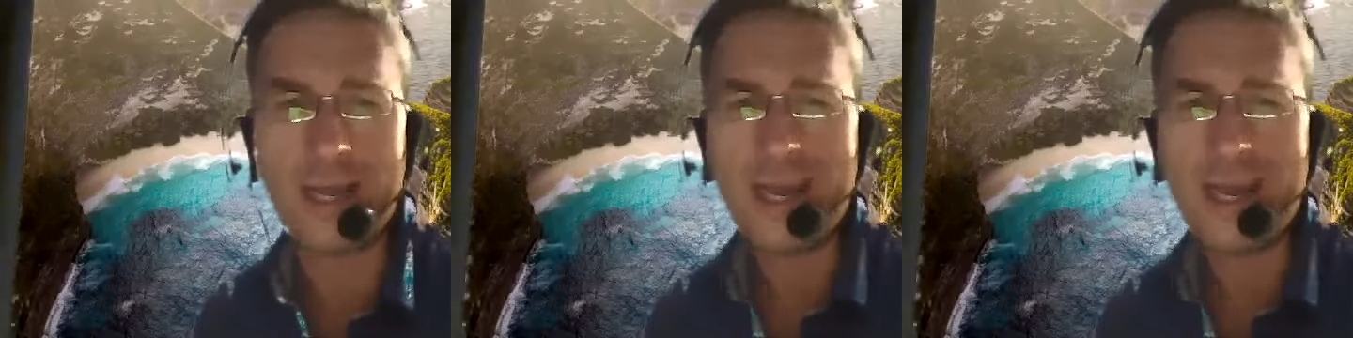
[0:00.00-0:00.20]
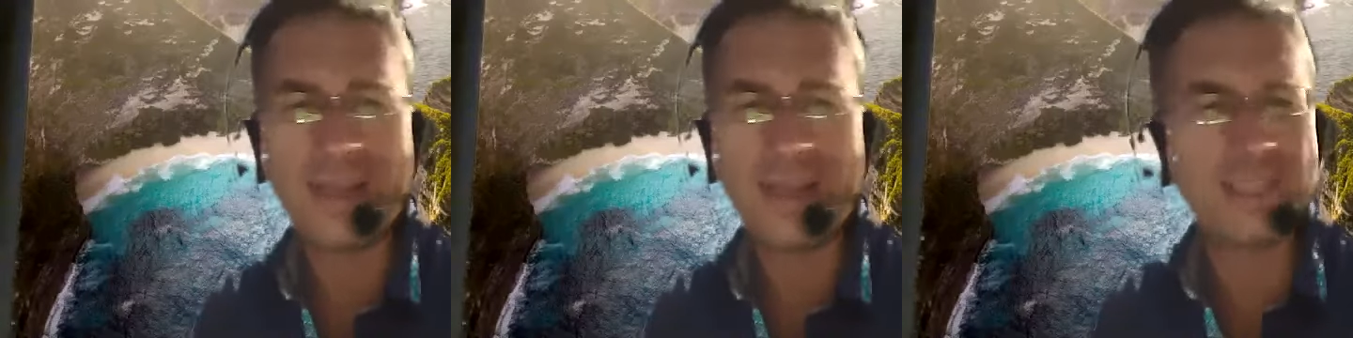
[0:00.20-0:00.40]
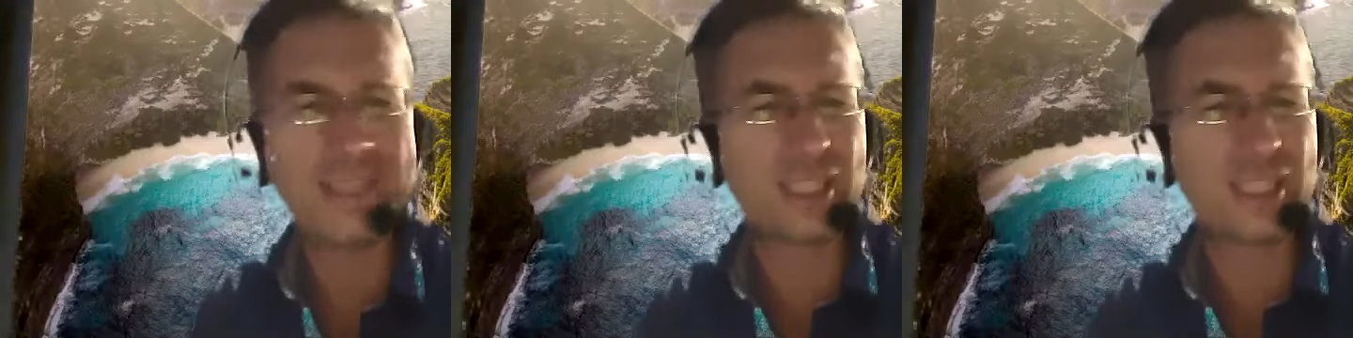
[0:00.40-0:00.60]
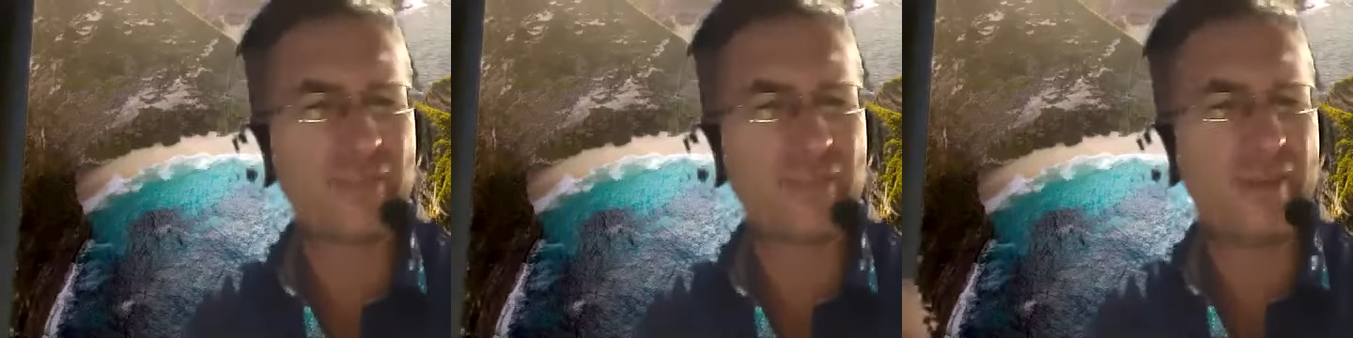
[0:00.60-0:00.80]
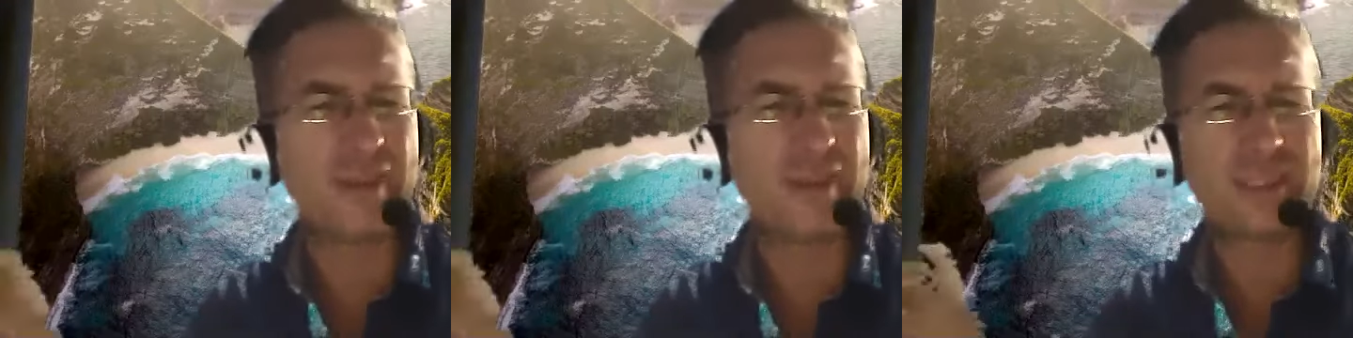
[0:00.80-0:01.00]
He just
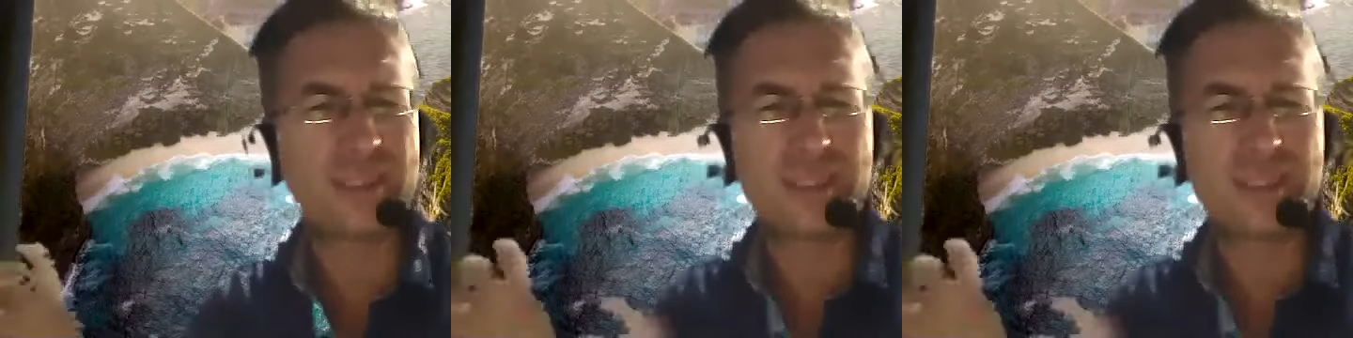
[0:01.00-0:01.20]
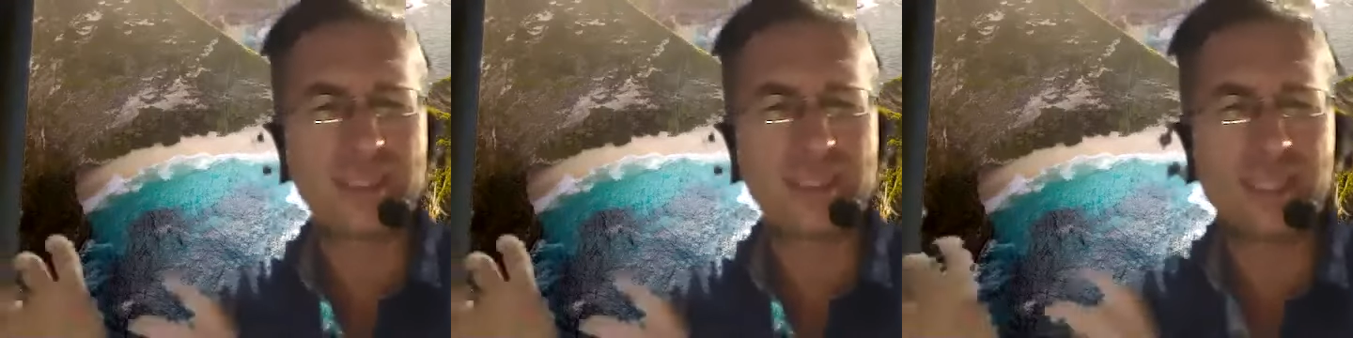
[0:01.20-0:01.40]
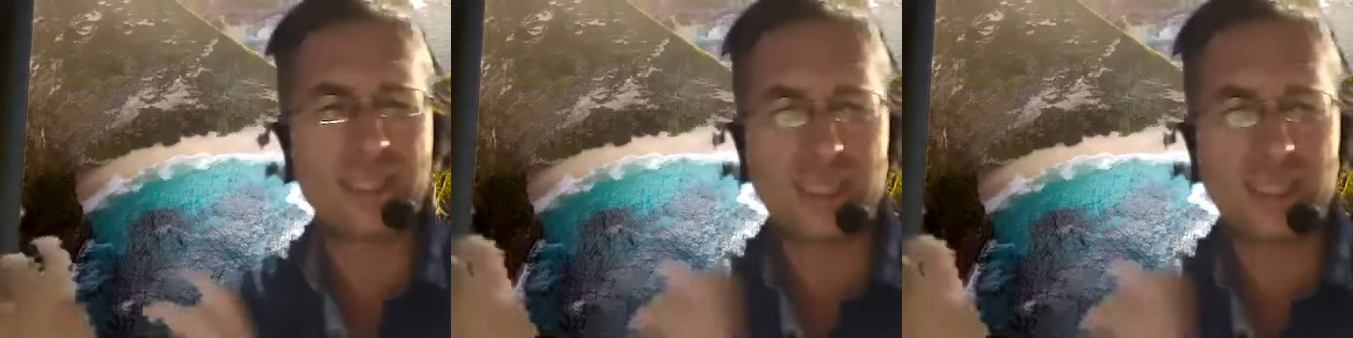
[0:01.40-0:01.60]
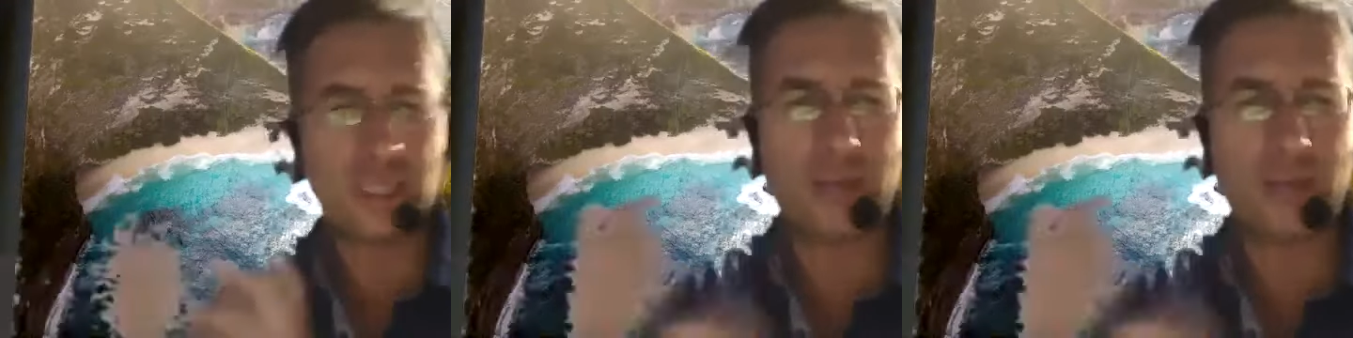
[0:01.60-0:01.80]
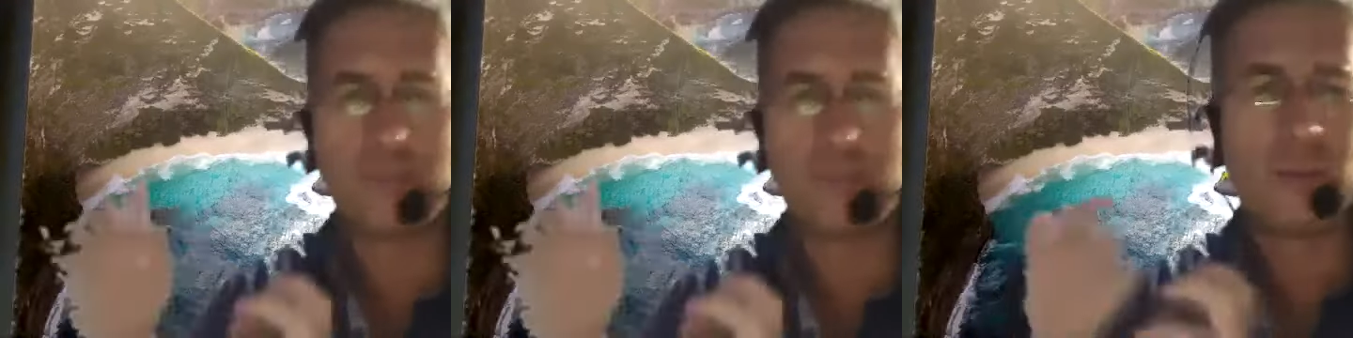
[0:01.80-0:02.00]
felt such a
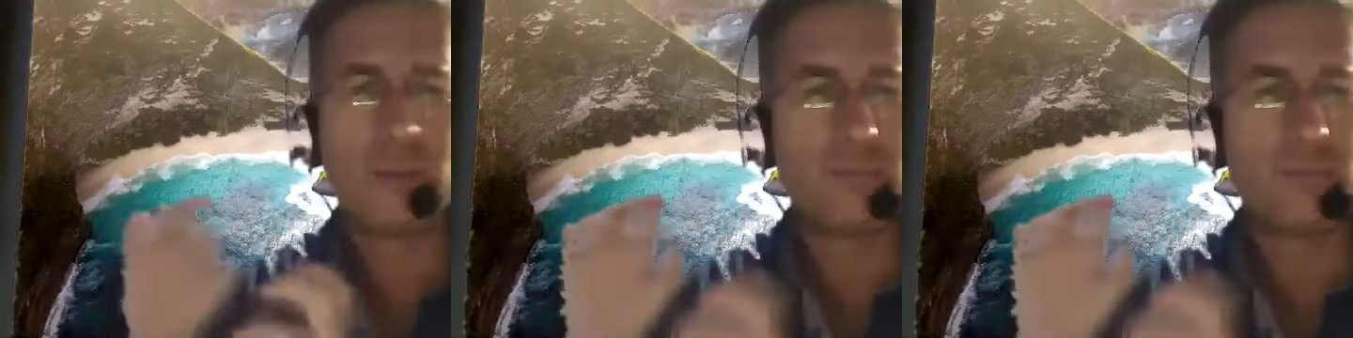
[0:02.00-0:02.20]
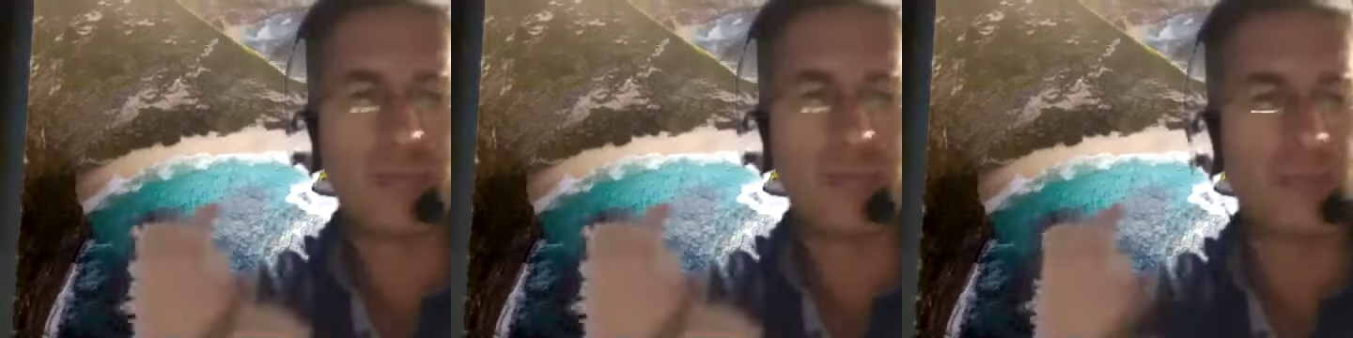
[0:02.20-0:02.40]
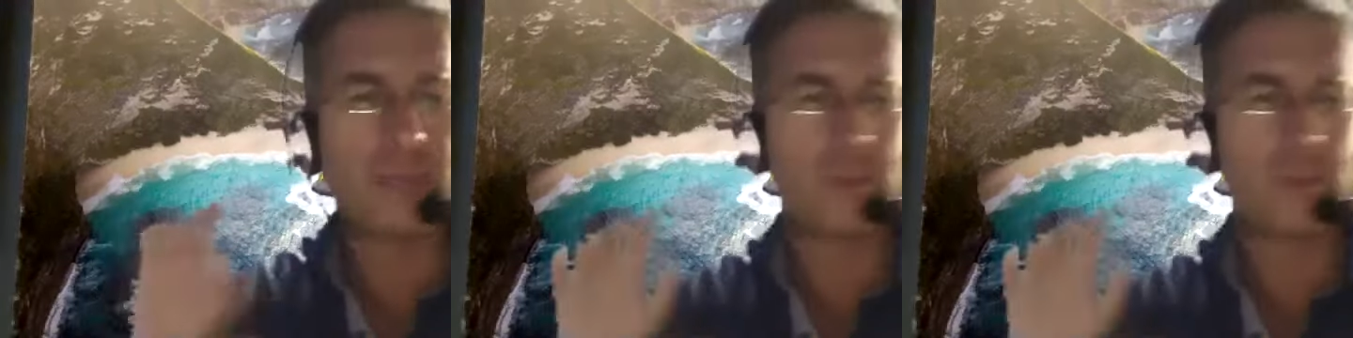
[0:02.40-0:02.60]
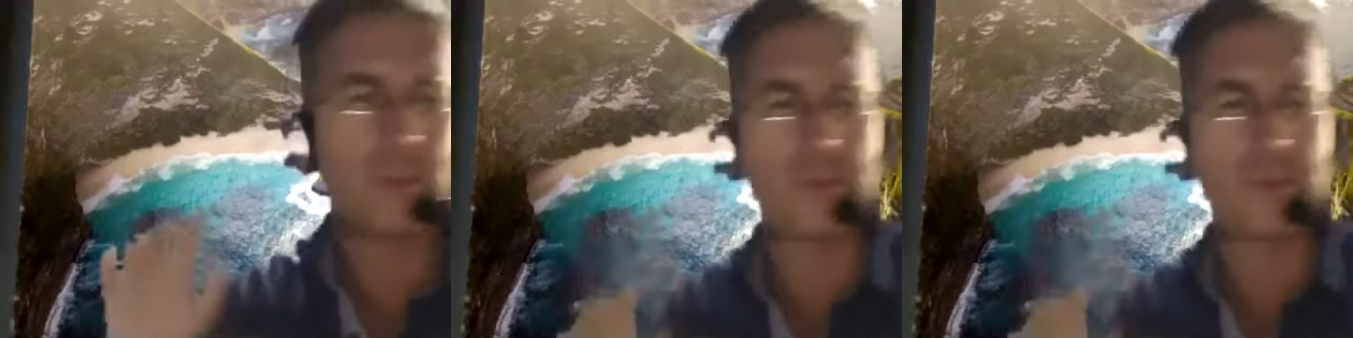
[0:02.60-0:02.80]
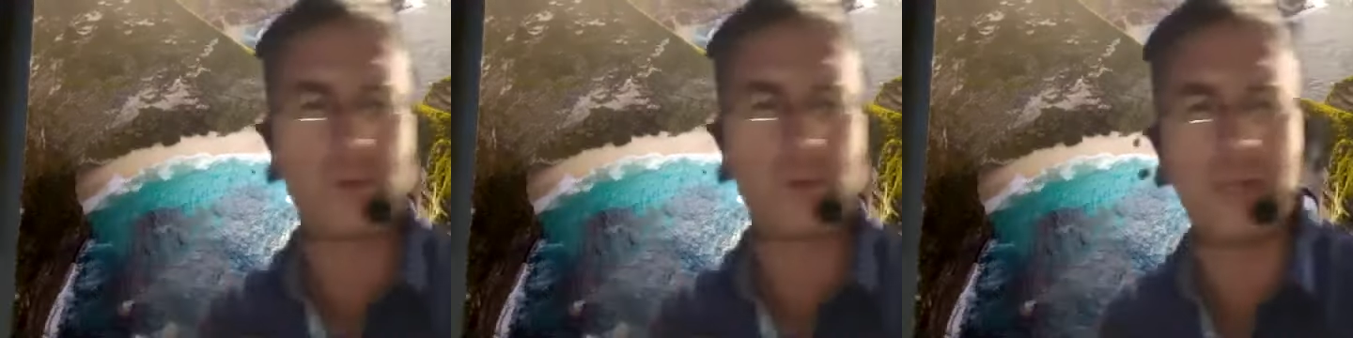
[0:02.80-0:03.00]
beam go
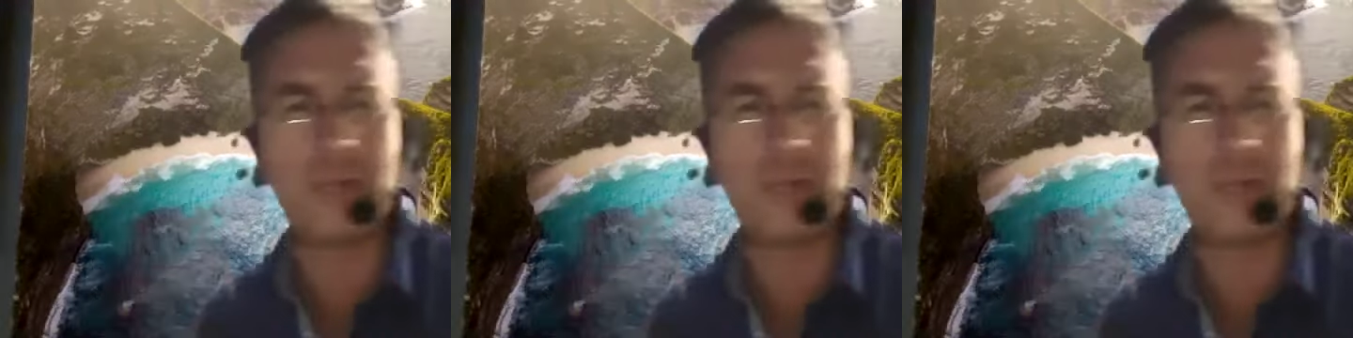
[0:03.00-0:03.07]
through him,